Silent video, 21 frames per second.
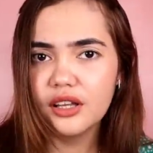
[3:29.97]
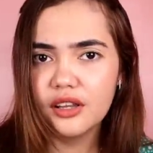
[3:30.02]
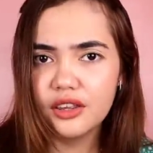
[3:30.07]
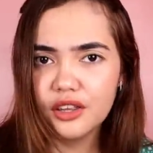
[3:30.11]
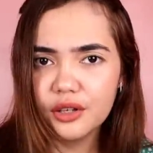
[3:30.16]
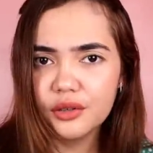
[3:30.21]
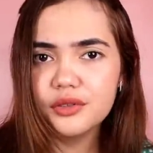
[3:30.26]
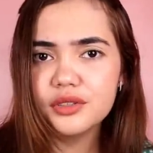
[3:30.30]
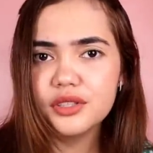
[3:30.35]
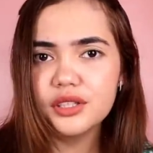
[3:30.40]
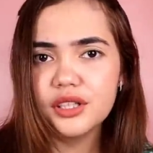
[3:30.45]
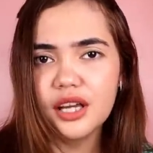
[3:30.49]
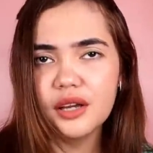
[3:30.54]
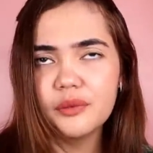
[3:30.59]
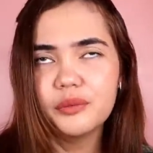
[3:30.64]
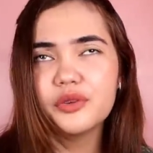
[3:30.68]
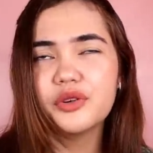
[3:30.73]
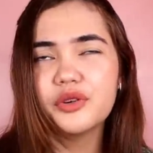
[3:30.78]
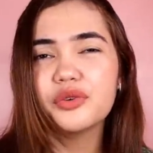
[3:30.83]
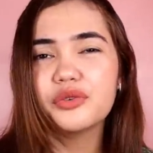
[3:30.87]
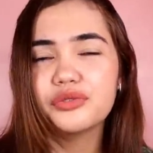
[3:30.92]
Those
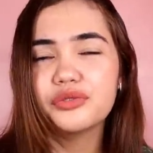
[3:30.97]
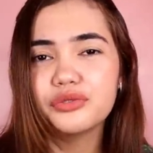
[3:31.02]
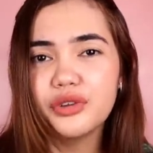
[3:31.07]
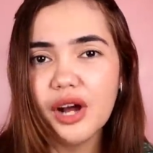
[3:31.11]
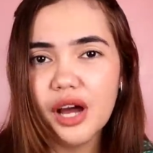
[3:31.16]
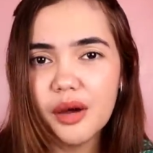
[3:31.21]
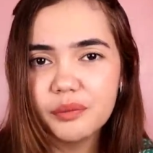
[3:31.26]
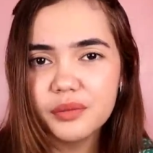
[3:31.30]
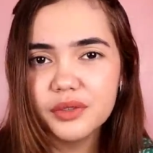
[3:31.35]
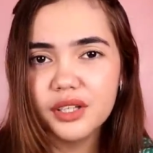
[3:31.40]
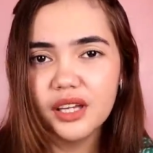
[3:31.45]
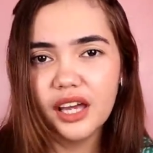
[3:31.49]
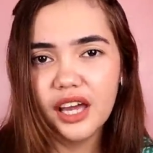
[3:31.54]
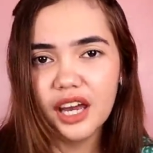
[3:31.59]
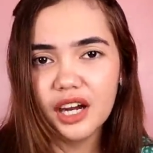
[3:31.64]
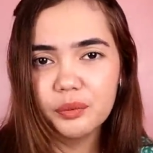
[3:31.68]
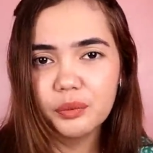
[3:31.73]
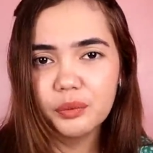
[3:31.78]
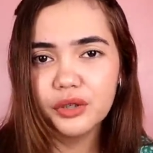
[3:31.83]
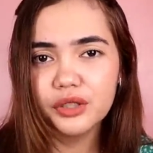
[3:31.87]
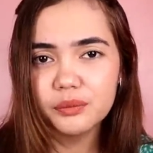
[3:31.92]
corrupt
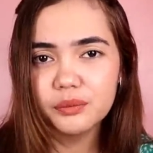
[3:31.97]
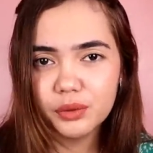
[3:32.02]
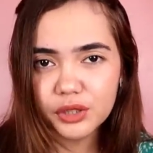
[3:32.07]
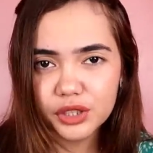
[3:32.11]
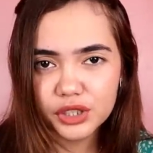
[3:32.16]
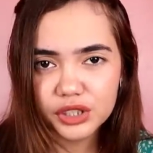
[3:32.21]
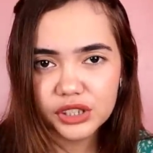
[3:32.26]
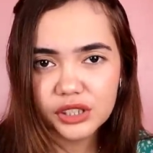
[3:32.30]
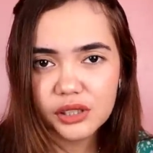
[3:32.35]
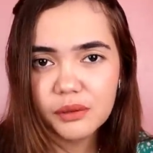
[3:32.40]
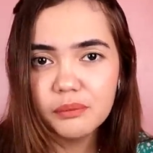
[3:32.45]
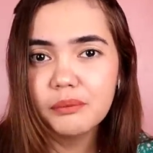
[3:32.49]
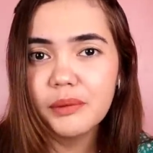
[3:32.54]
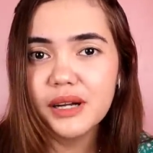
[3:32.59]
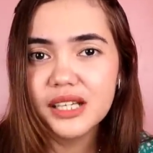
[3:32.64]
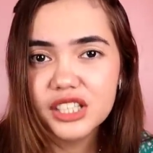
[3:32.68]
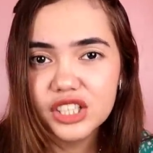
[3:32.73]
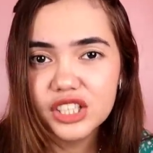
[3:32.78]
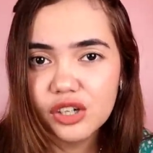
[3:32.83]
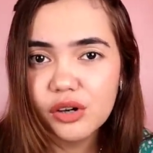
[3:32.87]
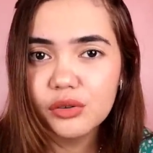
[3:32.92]
airport personnel
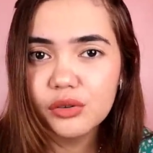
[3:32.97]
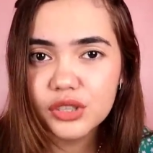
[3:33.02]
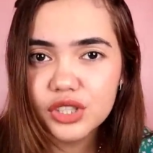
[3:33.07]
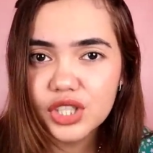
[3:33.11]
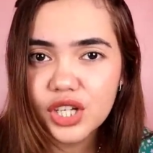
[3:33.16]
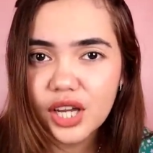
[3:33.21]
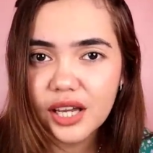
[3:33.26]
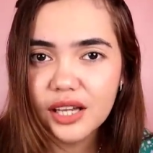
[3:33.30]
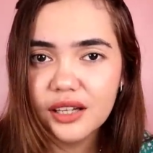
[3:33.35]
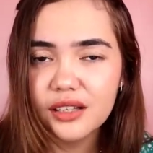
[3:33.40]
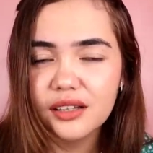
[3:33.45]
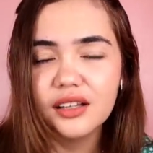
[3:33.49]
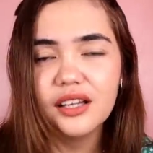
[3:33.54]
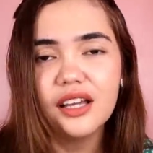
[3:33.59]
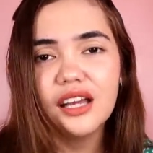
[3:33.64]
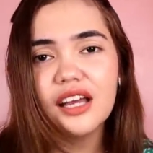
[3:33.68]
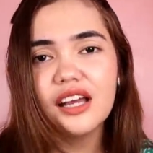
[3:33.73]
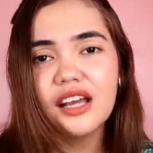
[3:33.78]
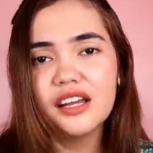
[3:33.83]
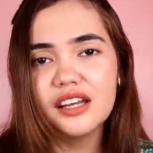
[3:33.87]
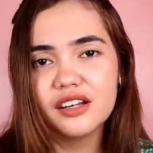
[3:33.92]
must go to jail.
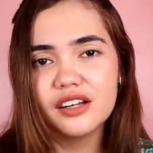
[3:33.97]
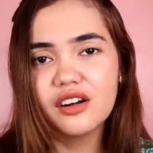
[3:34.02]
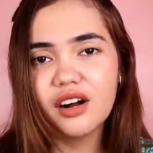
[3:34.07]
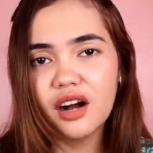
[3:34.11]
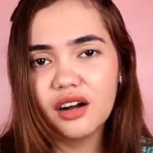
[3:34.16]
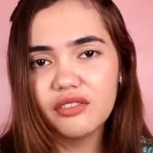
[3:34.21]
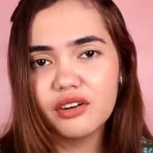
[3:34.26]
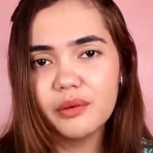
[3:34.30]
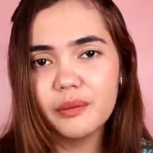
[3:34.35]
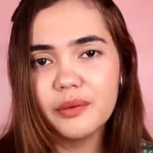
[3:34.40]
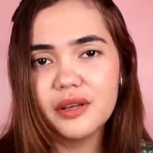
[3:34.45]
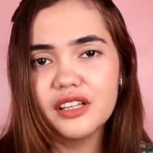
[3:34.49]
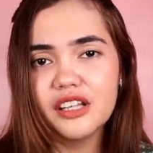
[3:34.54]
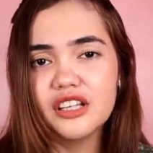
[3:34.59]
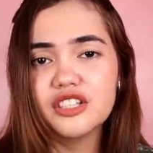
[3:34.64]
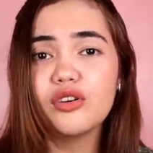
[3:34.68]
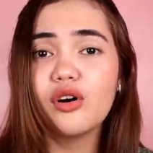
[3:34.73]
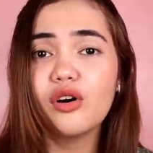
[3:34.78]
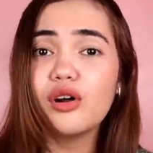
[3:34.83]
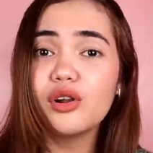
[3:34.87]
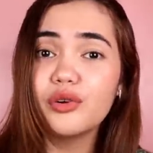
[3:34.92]
The government
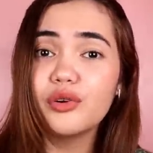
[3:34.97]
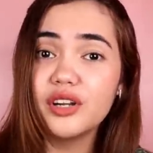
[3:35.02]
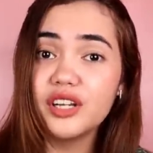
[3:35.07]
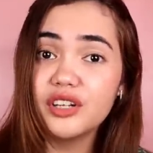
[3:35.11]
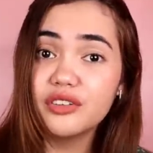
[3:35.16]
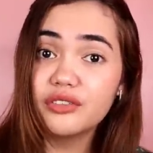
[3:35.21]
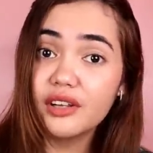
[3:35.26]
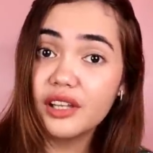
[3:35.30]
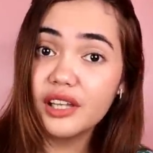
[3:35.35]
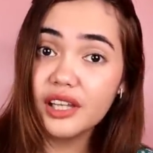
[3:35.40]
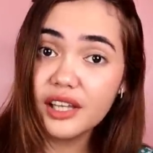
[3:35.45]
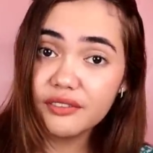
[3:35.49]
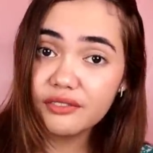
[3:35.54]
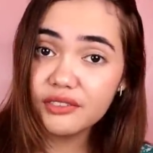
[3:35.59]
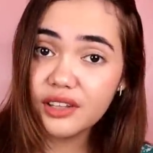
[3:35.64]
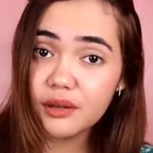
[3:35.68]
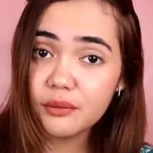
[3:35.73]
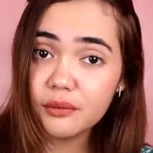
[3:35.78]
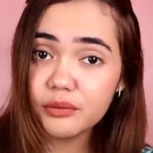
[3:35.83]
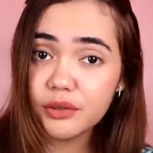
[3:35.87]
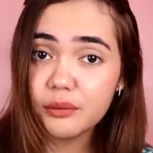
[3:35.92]
has already
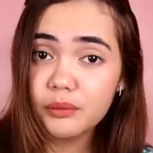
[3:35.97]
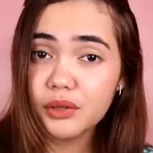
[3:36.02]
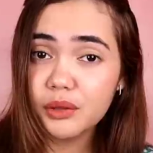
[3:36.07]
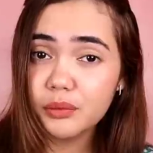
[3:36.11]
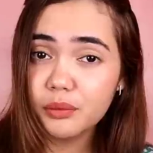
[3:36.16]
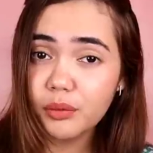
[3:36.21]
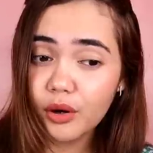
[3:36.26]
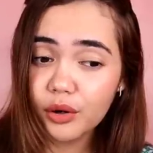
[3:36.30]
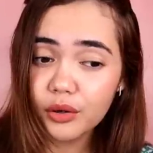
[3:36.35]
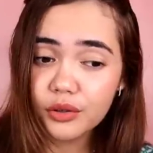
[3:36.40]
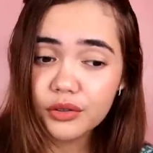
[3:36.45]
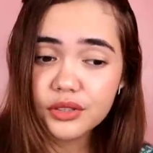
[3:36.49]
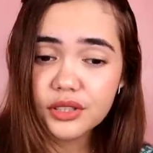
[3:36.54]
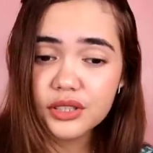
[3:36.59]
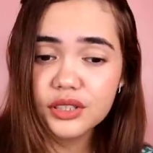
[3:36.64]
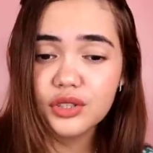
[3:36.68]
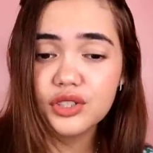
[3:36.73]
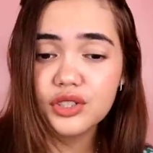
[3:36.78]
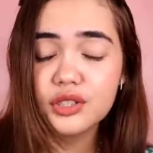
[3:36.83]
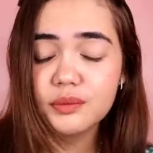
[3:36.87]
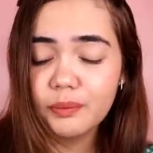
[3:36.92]
relieved them from their
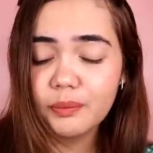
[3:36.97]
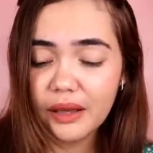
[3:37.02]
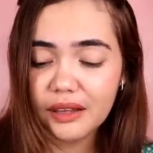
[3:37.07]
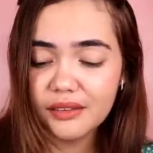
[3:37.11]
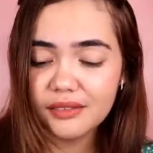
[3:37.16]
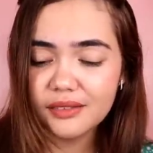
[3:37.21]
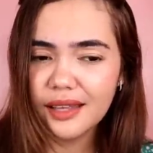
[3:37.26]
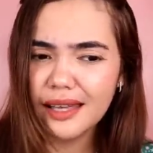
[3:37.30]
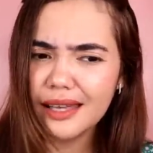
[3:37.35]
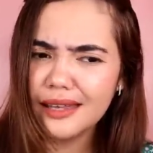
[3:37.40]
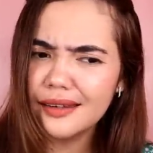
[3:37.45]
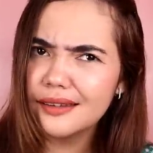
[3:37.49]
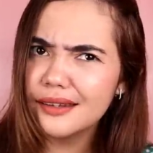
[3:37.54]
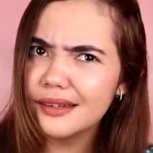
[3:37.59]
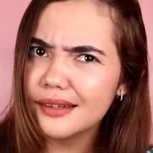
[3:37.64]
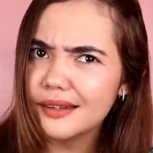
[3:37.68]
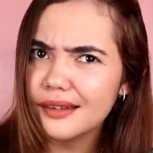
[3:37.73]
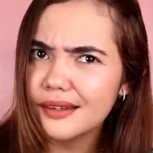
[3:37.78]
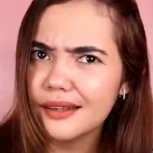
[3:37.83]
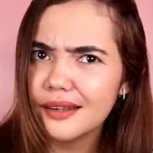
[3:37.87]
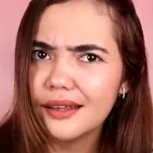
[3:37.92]
posts, suspended,
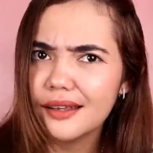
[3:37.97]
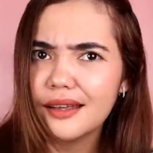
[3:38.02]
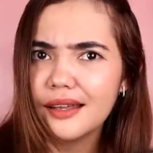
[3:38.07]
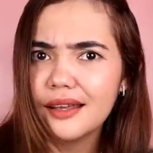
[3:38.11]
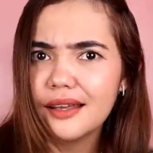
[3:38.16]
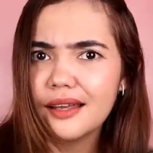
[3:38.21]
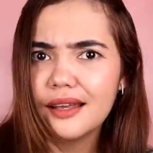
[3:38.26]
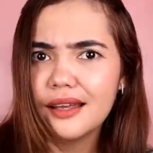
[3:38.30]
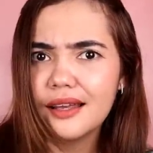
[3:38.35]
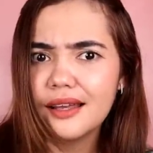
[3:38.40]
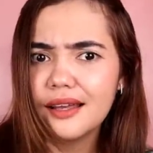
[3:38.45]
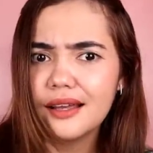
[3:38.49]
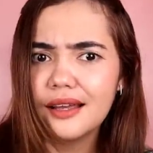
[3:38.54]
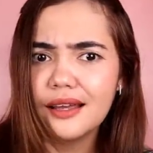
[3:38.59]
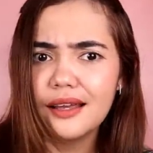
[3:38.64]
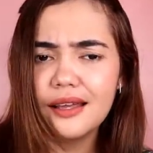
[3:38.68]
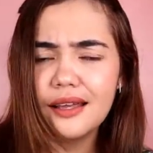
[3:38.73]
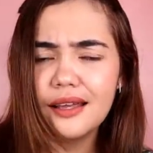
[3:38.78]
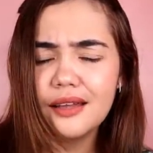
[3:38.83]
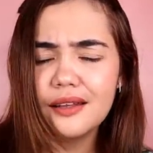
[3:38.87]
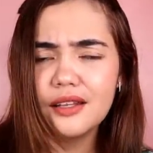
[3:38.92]

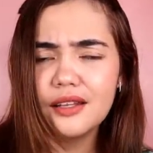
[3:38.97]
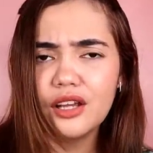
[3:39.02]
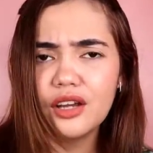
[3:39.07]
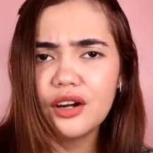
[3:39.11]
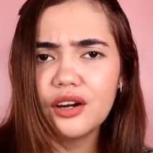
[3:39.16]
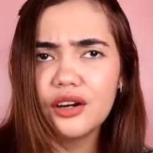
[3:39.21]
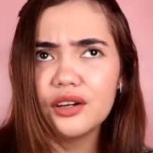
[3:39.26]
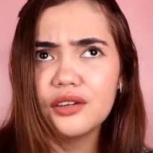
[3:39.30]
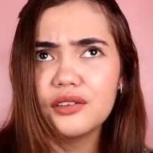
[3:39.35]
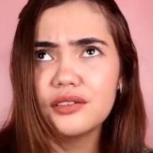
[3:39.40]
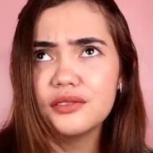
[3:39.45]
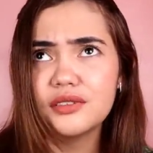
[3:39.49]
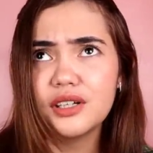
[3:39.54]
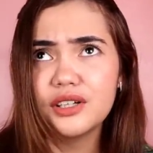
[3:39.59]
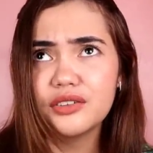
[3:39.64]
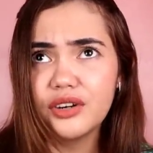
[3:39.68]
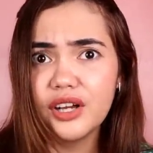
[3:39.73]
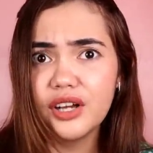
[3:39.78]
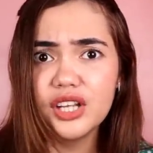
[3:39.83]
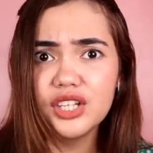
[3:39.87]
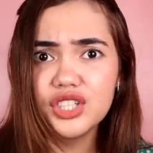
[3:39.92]
and they are
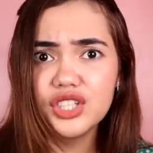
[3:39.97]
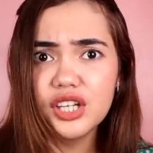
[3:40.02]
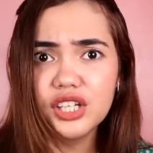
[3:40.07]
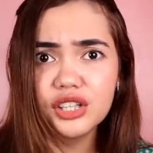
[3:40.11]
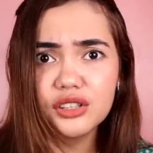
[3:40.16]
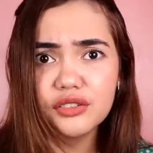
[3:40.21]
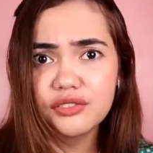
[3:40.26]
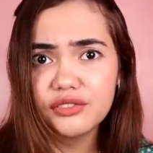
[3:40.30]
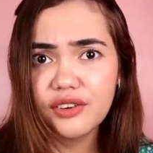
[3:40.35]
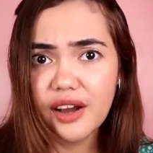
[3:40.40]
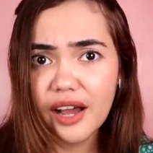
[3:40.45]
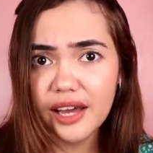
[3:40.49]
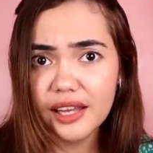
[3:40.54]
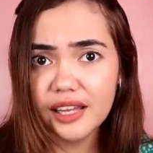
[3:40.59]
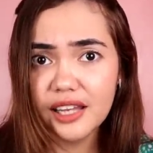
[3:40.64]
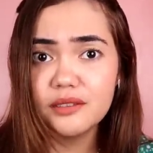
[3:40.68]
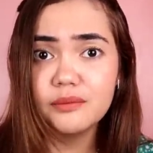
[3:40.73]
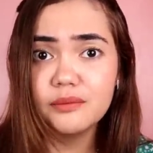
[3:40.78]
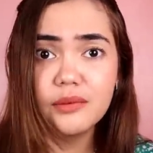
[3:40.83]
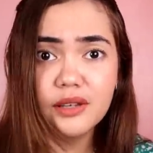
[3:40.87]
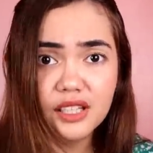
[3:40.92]
arranging to file
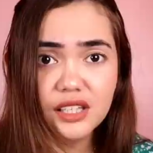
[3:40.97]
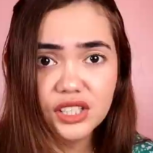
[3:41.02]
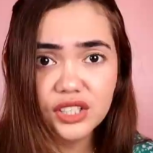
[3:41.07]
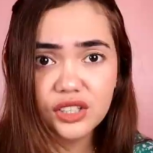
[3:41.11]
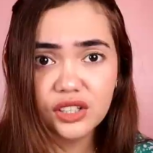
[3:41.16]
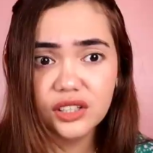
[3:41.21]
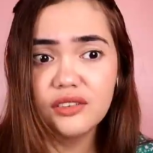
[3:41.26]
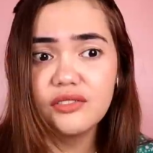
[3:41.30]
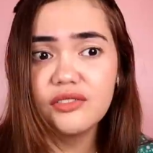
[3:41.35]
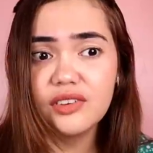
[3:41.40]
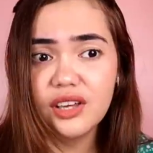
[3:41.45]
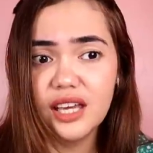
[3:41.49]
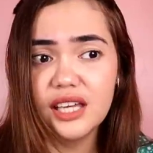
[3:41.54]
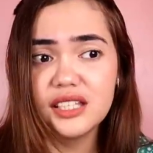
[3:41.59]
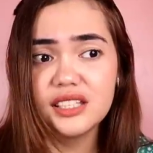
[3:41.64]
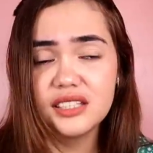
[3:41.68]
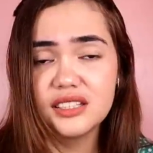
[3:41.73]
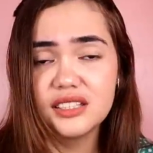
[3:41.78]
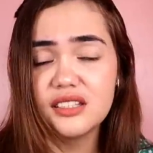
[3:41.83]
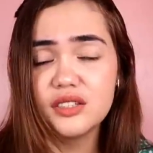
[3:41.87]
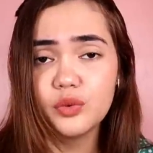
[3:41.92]
administrative
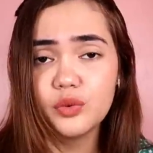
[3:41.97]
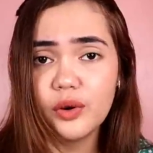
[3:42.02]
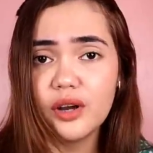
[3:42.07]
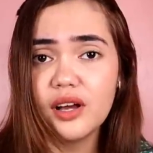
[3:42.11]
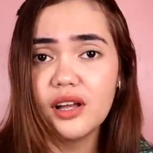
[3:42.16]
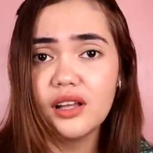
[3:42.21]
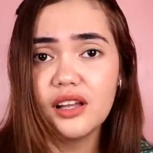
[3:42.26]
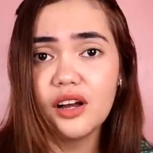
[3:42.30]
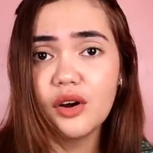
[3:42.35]
cases as well.